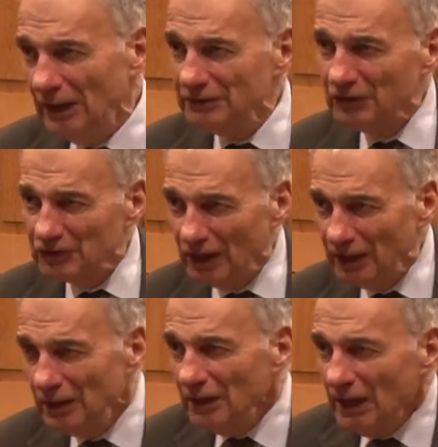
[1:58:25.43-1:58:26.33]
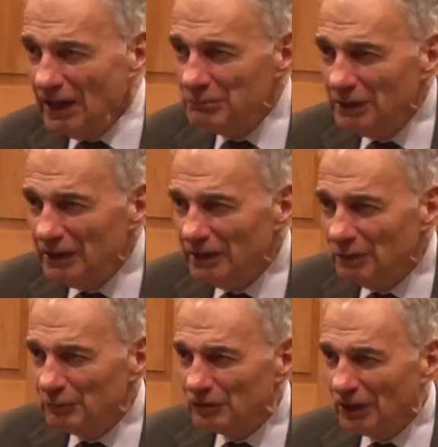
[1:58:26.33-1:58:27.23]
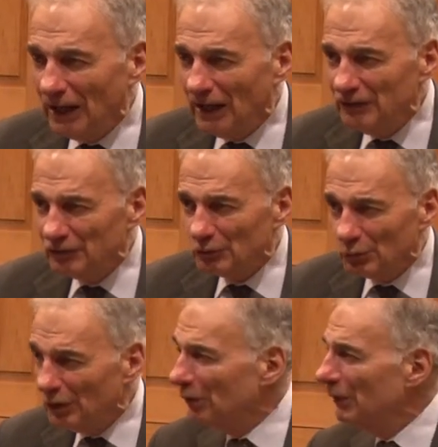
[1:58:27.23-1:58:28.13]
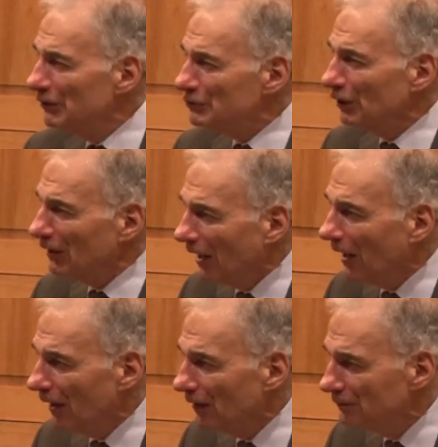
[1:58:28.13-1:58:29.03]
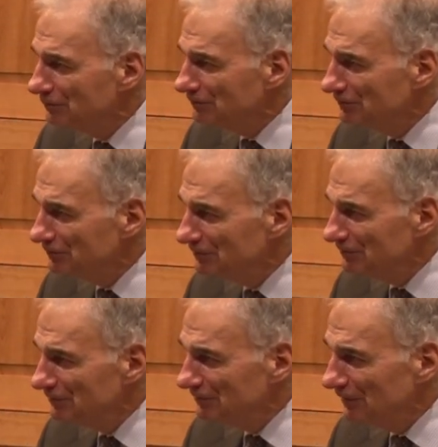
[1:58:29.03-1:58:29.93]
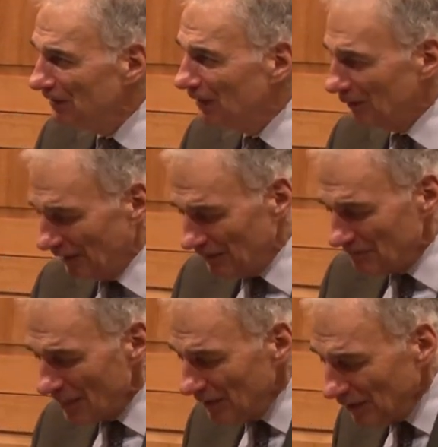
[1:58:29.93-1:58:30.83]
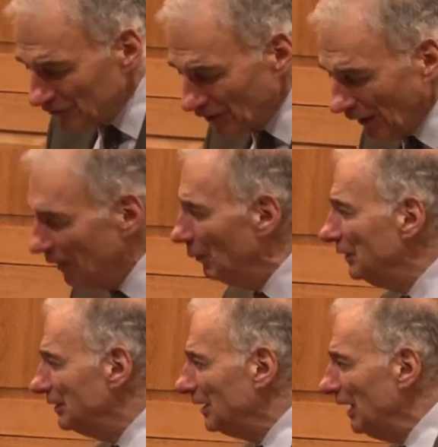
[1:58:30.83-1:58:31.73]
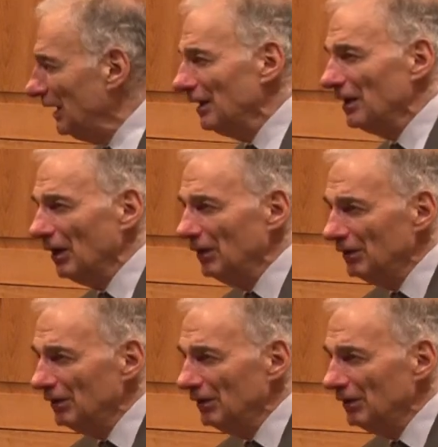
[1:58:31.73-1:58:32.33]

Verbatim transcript: had to say a medium-sized rear-engine car. Okay? So I went to Canada.